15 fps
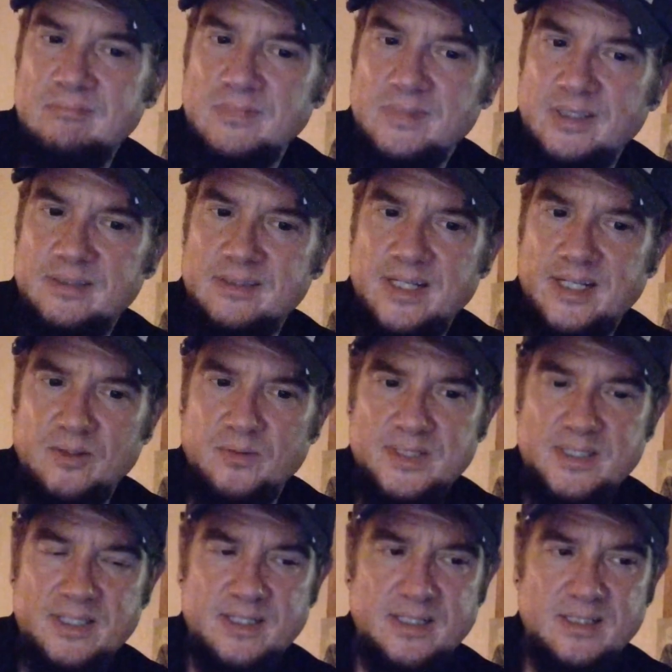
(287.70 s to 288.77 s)
Is that a
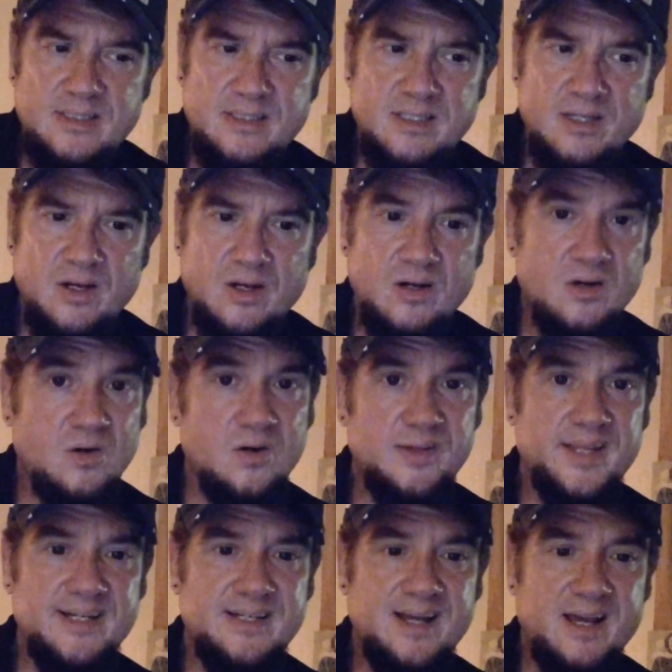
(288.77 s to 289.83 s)
coincidence? Or are they
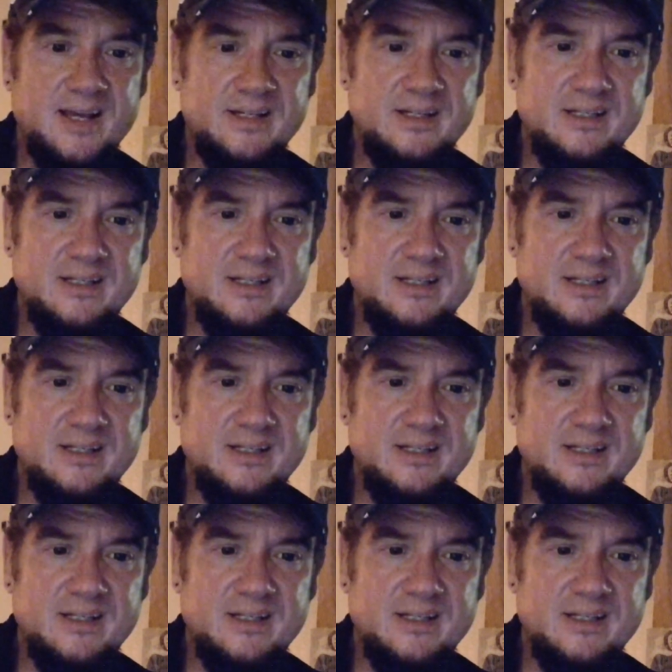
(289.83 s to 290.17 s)
tied?